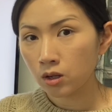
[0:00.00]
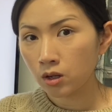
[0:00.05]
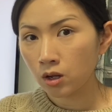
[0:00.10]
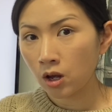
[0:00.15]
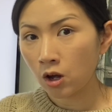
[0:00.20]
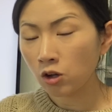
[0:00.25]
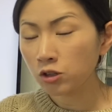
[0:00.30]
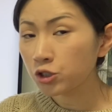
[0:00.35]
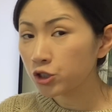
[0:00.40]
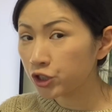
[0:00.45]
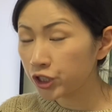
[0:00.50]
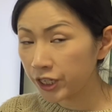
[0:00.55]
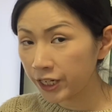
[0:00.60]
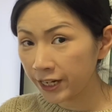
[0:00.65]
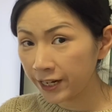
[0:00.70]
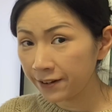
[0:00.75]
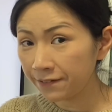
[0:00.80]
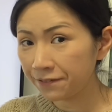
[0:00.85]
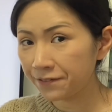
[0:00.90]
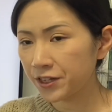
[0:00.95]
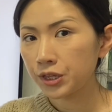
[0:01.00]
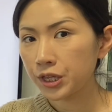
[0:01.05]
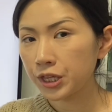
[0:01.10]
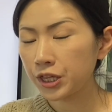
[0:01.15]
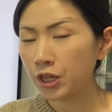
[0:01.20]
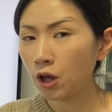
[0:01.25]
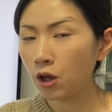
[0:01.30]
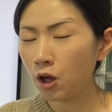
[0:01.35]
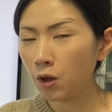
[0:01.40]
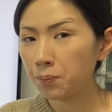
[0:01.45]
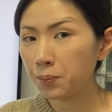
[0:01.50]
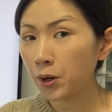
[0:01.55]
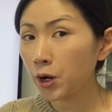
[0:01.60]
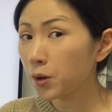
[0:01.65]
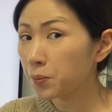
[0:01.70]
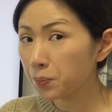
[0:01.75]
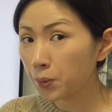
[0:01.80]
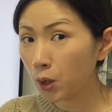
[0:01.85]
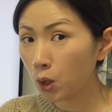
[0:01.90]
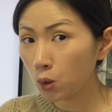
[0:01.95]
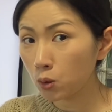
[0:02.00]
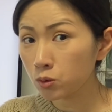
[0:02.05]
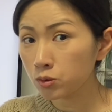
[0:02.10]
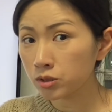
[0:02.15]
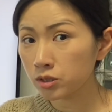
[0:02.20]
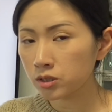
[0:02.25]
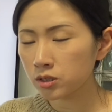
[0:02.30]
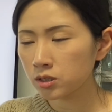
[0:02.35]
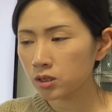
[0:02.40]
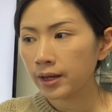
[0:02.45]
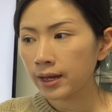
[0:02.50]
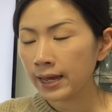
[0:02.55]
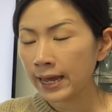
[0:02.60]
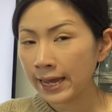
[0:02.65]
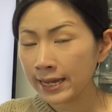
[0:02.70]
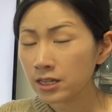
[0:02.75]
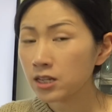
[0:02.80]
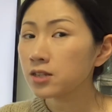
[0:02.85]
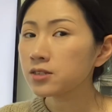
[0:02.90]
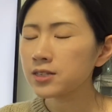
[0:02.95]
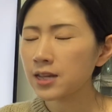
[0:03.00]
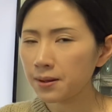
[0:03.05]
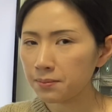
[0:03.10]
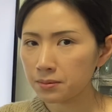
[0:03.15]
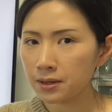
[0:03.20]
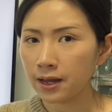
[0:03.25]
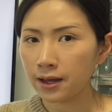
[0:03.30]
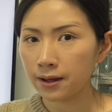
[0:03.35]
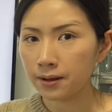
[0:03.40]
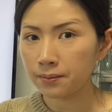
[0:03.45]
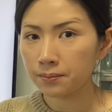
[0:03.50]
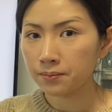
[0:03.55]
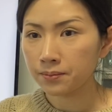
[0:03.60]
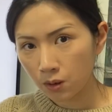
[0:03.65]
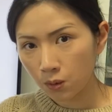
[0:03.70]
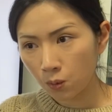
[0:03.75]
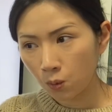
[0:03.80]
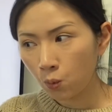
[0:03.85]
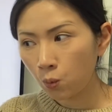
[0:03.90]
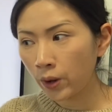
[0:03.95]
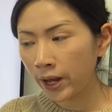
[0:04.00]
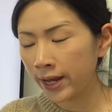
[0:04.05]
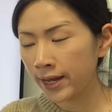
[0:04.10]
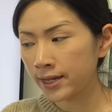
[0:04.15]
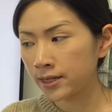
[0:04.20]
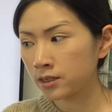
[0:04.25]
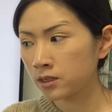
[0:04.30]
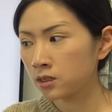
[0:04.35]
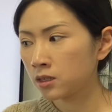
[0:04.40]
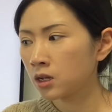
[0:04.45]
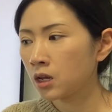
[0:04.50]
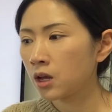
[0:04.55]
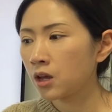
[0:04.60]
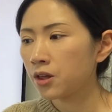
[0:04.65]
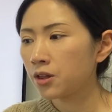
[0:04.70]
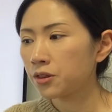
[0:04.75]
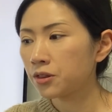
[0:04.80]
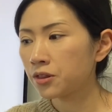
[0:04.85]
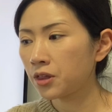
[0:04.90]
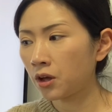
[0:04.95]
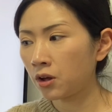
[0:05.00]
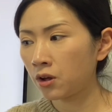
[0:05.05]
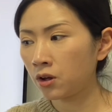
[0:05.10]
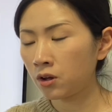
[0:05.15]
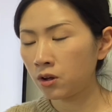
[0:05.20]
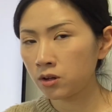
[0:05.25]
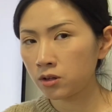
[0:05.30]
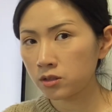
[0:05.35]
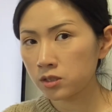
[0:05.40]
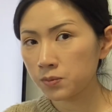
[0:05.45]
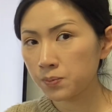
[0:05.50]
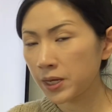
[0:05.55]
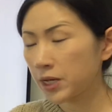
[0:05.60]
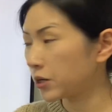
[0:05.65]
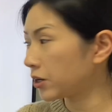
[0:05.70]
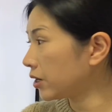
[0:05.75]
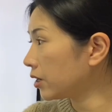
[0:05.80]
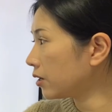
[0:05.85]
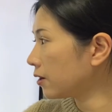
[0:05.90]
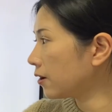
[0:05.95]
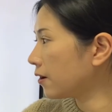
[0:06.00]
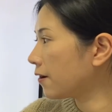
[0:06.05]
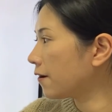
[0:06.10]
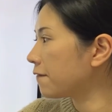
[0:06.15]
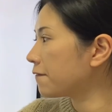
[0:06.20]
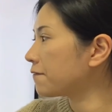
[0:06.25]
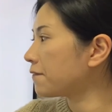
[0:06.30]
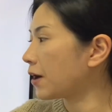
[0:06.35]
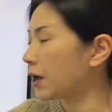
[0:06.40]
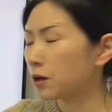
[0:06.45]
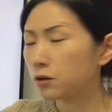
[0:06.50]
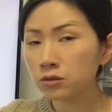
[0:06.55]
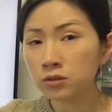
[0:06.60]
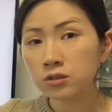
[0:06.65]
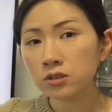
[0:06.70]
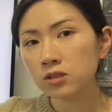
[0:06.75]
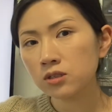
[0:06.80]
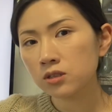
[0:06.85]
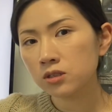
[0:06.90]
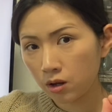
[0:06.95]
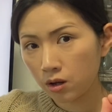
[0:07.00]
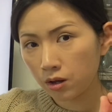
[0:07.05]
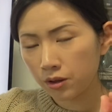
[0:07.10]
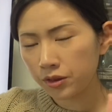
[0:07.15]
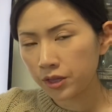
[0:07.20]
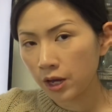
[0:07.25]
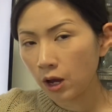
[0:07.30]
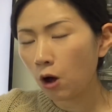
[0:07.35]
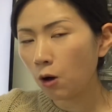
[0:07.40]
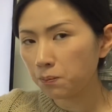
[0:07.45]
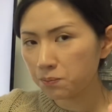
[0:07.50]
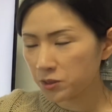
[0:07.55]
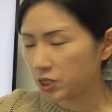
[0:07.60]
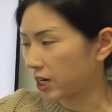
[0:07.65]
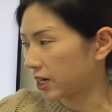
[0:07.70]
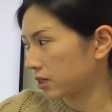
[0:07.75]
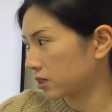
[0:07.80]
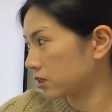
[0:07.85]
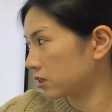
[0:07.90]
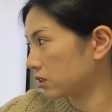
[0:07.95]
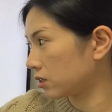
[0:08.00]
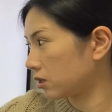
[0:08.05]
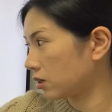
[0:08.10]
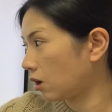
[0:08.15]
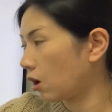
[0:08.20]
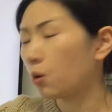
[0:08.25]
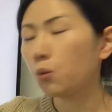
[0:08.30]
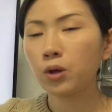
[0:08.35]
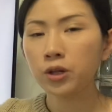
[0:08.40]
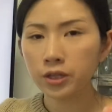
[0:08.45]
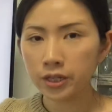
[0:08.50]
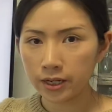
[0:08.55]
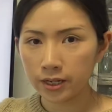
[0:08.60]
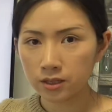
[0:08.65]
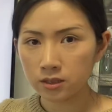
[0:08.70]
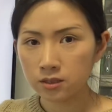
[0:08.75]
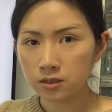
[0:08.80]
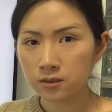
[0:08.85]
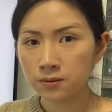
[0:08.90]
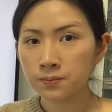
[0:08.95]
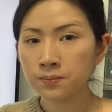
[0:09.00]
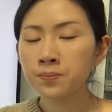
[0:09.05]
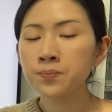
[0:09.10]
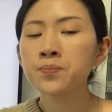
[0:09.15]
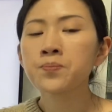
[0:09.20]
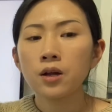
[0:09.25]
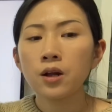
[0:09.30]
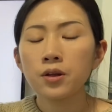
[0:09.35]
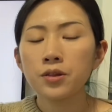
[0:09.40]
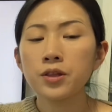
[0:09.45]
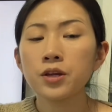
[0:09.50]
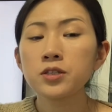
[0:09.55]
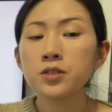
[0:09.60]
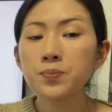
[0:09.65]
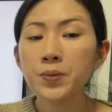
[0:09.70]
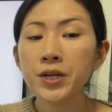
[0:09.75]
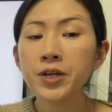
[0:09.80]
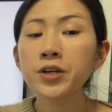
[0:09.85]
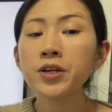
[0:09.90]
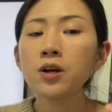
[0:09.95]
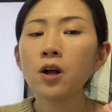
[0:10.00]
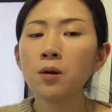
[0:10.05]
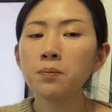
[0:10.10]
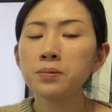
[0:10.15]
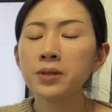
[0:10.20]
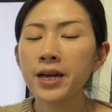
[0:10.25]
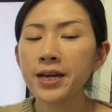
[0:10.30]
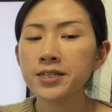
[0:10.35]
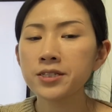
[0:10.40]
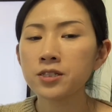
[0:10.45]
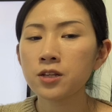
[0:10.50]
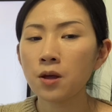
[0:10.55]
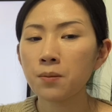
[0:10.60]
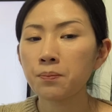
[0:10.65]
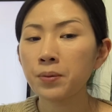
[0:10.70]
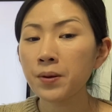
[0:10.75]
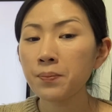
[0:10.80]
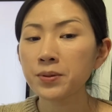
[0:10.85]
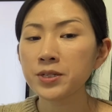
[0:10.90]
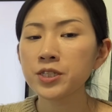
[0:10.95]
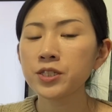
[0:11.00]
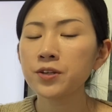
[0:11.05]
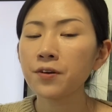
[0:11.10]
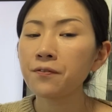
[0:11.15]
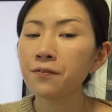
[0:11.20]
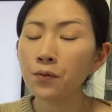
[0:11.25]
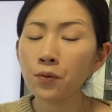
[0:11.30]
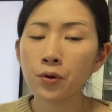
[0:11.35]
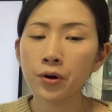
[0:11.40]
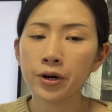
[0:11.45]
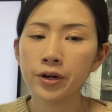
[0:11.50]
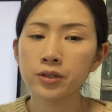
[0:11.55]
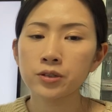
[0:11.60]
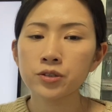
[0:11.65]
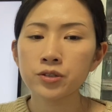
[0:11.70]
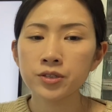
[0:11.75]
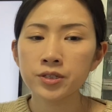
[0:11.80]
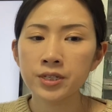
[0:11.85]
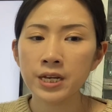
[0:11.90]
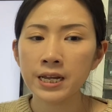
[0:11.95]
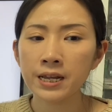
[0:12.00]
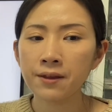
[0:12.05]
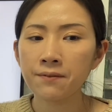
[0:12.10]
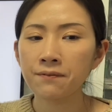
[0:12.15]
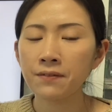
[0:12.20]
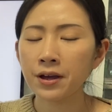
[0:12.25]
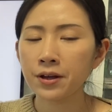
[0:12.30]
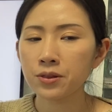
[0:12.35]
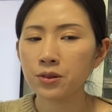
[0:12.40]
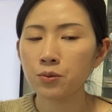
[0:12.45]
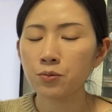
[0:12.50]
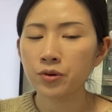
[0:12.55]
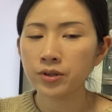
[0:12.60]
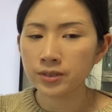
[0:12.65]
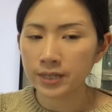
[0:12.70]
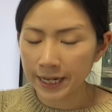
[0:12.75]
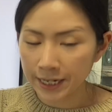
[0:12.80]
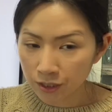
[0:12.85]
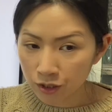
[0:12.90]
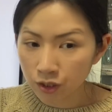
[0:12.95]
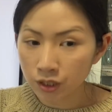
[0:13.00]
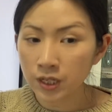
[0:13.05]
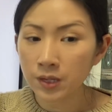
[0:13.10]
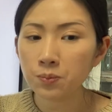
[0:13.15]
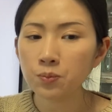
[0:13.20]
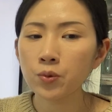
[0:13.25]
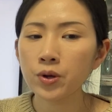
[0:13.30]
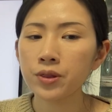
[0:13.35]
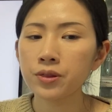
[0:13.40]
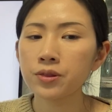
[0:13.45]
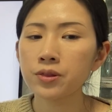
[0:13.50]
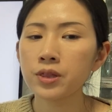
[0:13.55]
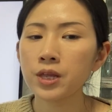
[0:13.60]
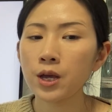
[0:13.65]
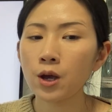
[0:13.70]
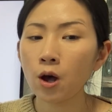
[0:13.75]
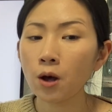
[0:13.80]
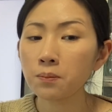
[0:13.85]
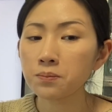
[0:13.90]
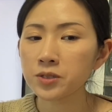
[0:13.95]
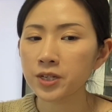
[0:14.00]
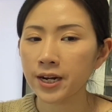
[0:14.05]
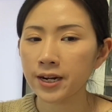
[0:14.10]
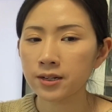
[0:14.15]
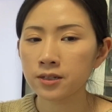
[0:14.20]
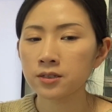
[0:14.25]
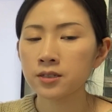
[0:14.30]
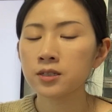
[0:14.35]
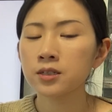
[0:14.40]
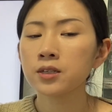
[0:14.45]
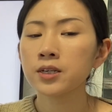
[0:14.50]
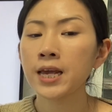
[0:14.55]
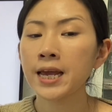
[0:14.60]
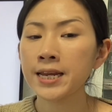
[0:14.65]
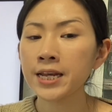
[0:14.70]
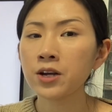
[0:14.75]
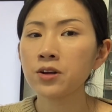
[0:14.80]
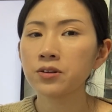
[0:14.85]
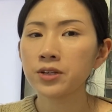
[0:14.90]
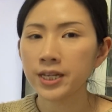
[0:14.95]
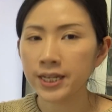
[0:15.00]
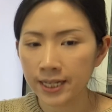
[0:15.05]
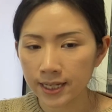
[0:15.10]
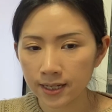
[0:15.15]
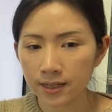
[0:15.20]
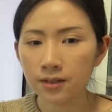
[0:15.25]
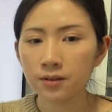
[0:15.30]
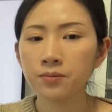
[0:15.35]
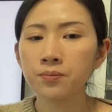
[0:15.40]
achieved the purpose at the same time when the speaker found the object, a wallet. The speaker applies the preposition for to signify the relationship with the object, getting a key,